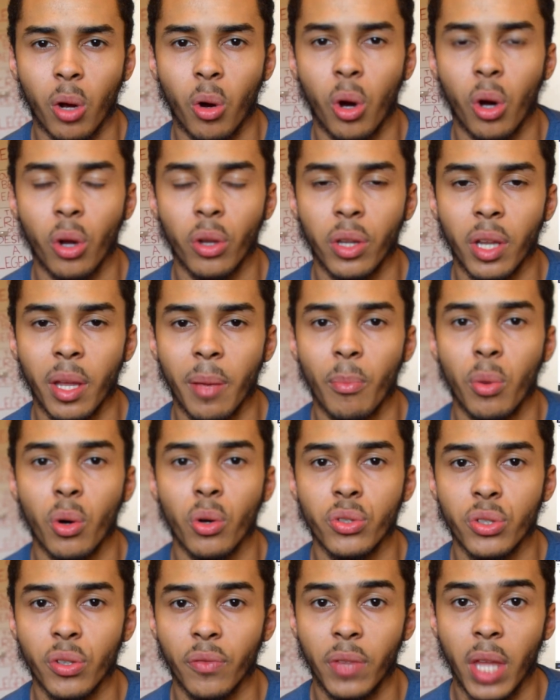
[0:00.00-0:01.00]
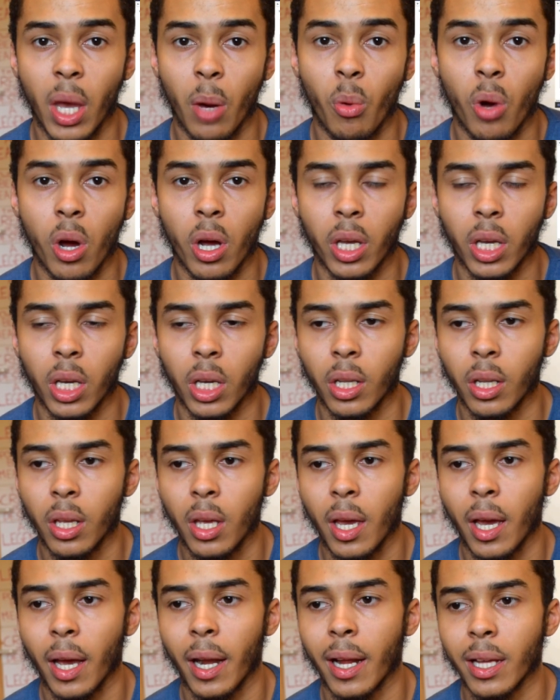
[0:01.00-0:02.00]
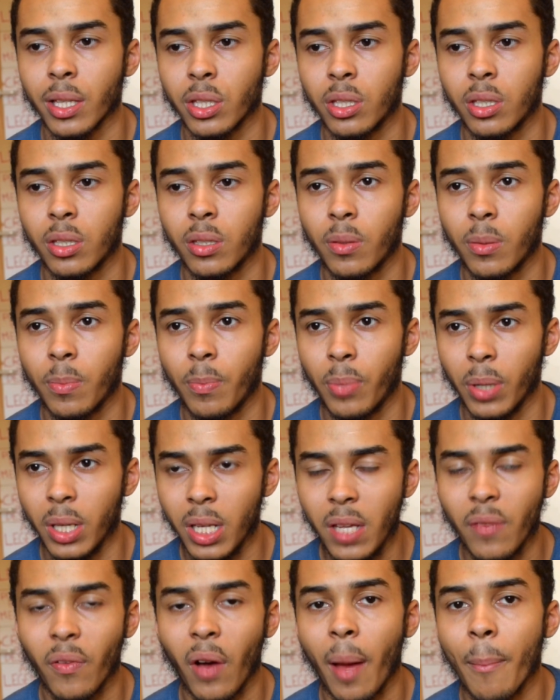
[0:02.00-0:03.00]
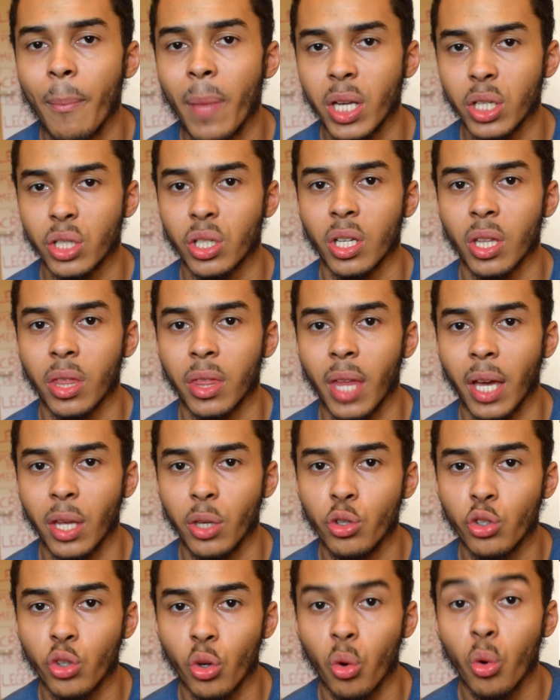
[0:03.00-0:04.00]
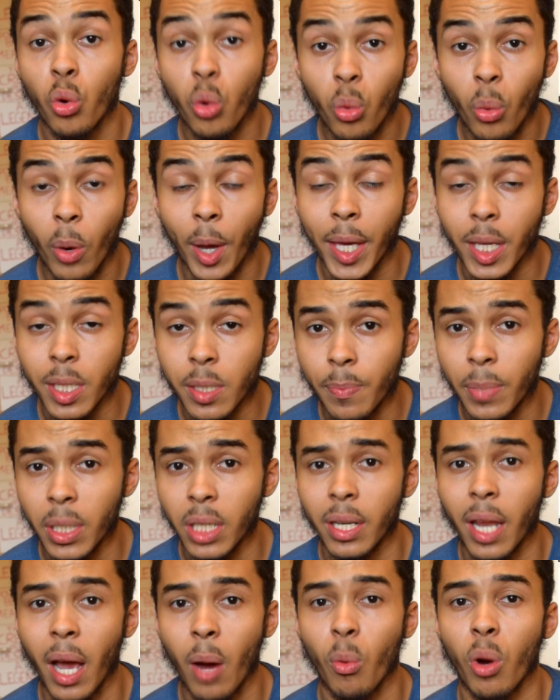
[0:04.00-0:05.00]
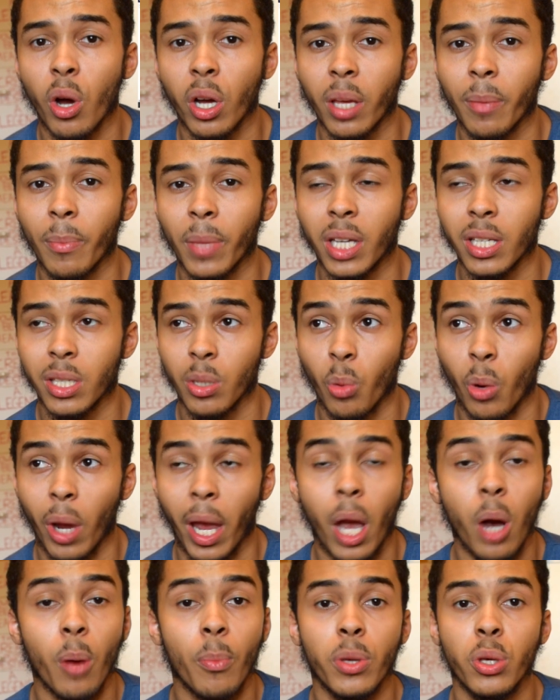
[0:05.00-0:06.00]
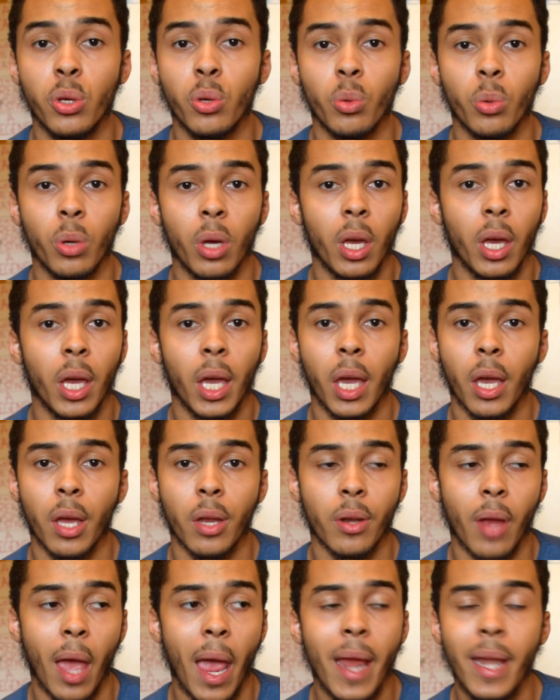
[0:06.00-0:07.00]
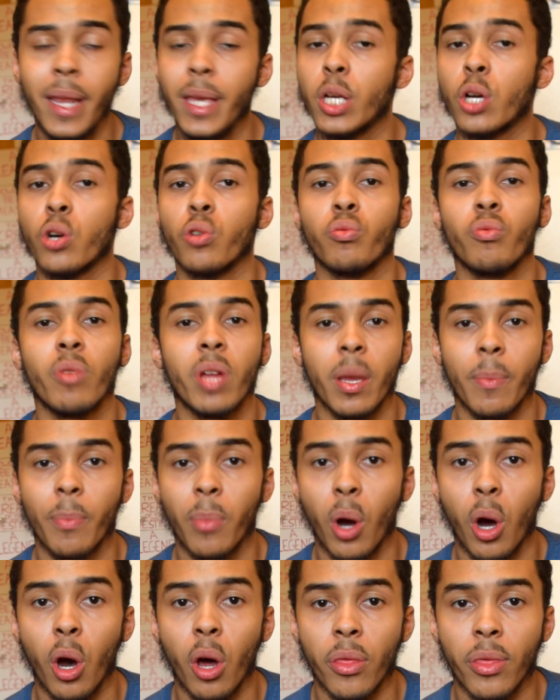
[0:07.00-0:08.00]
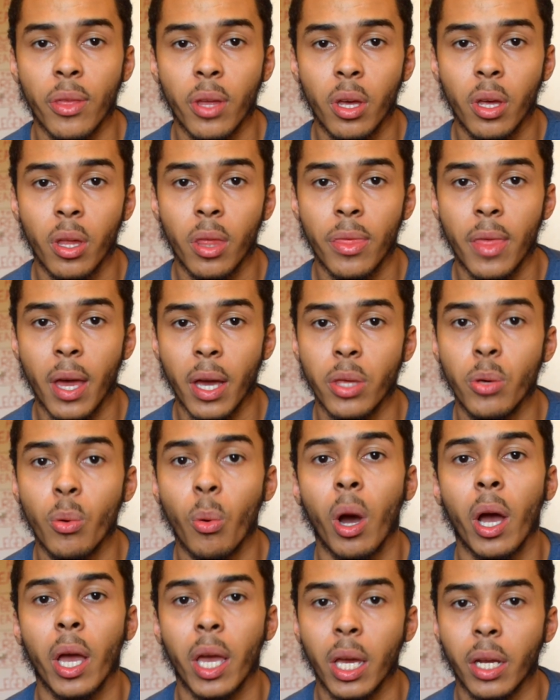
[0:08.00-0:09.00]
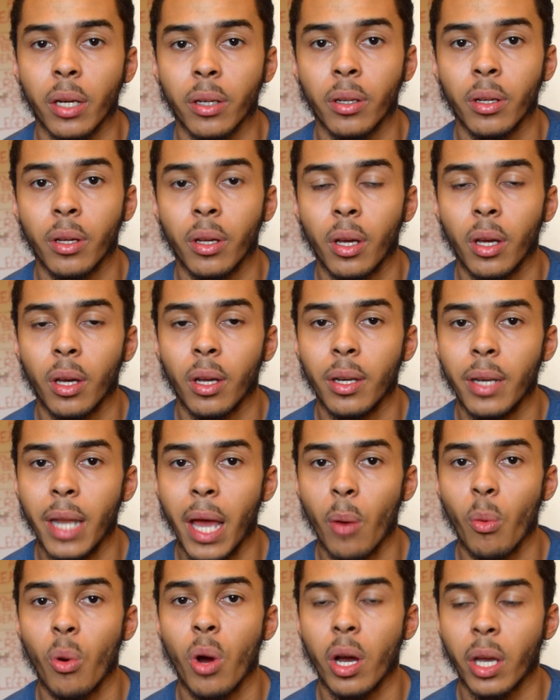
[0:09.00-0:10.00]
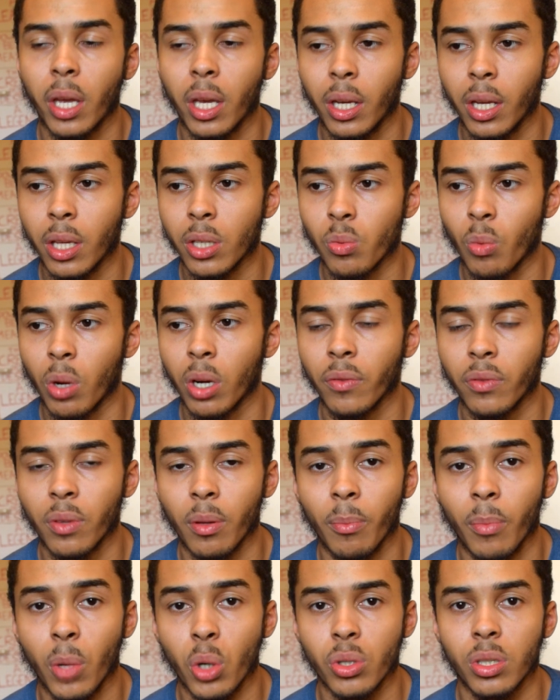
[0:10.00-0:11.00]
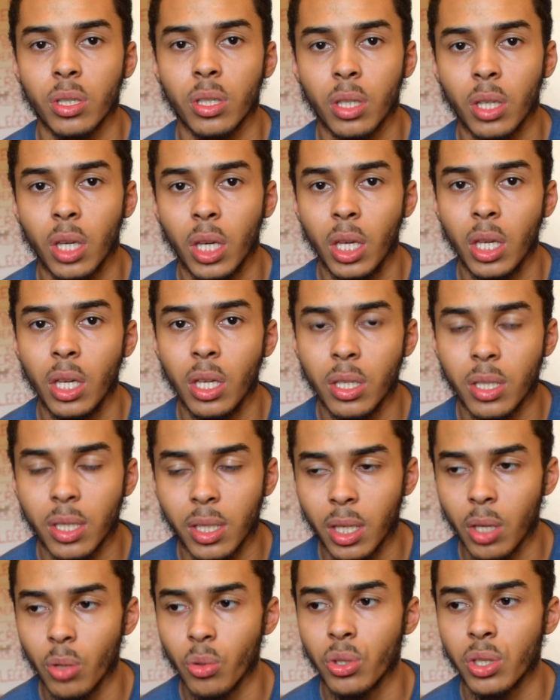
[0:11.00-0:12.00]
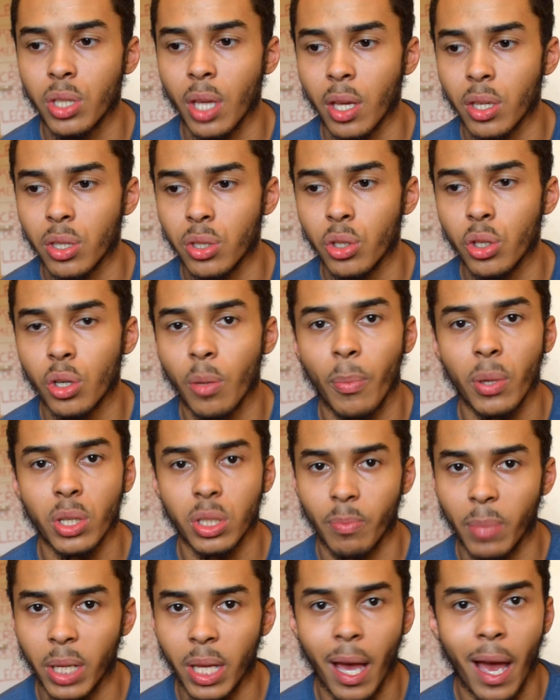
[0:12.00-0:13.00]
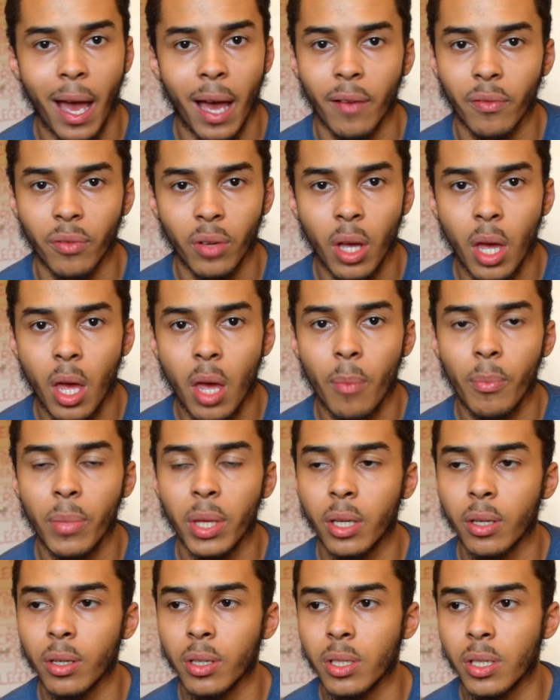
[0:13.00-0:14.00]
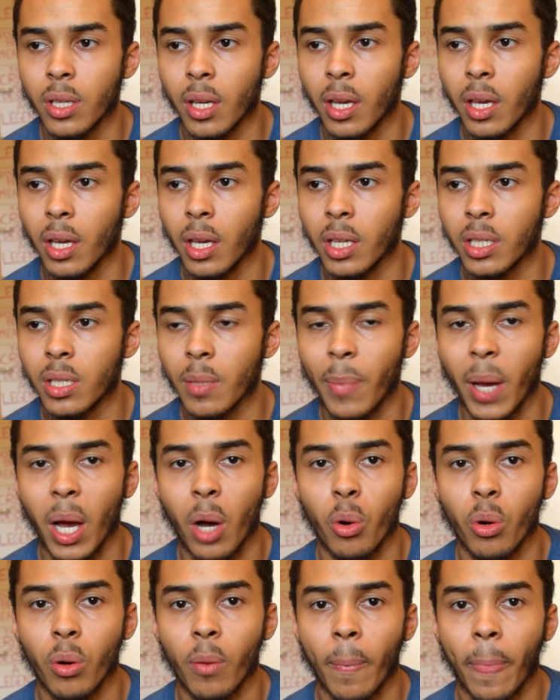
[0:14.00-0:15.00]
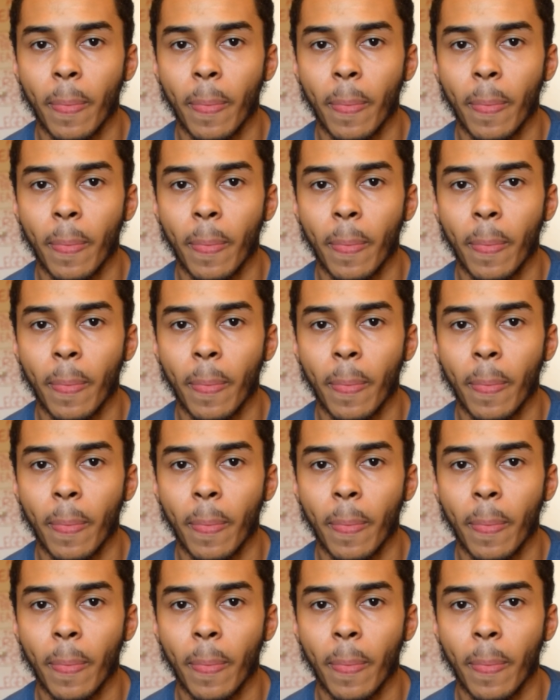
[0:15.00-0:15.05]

on the importance of networking, and I believe I mentioned that you should always be networking because it will help you in any career path that you are in. Networking is one of the most key skill sets you could possibly have, because it's about